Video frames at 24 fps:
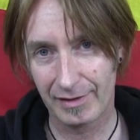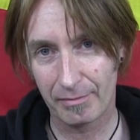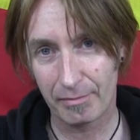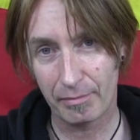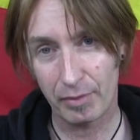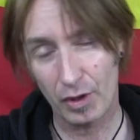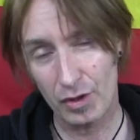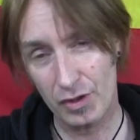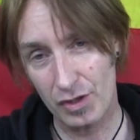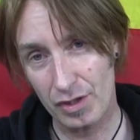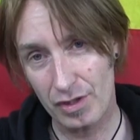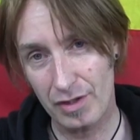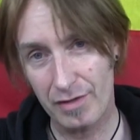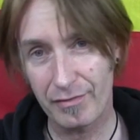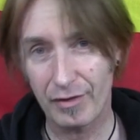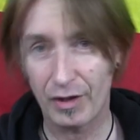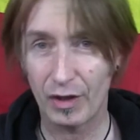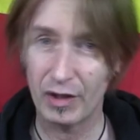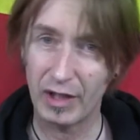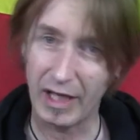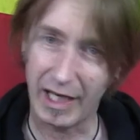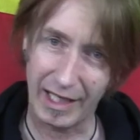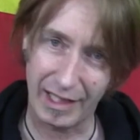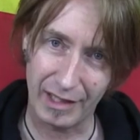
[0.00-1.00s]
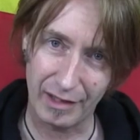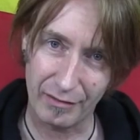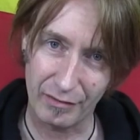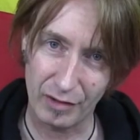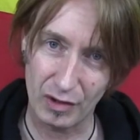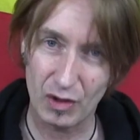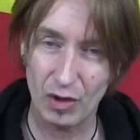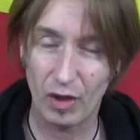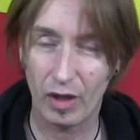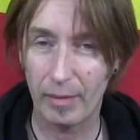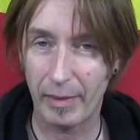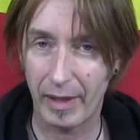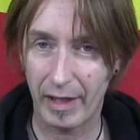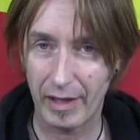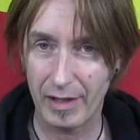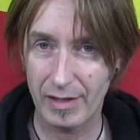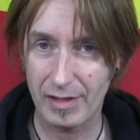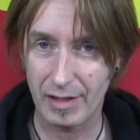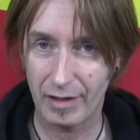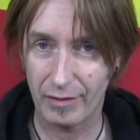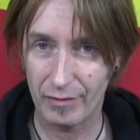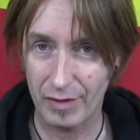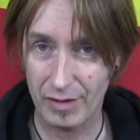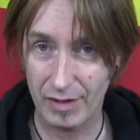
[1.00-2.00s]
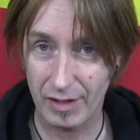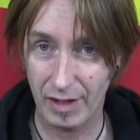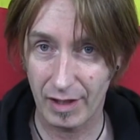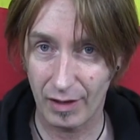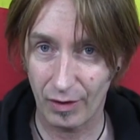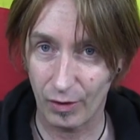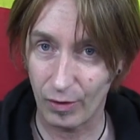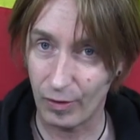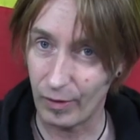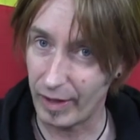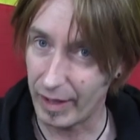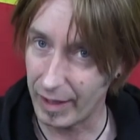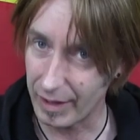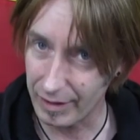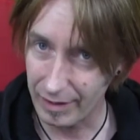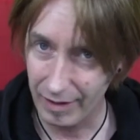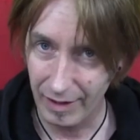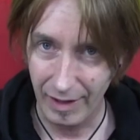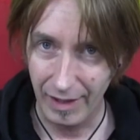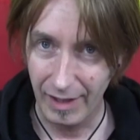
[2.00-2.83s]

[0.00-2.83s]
Positive or negative? You talk about yourself, you say, joder,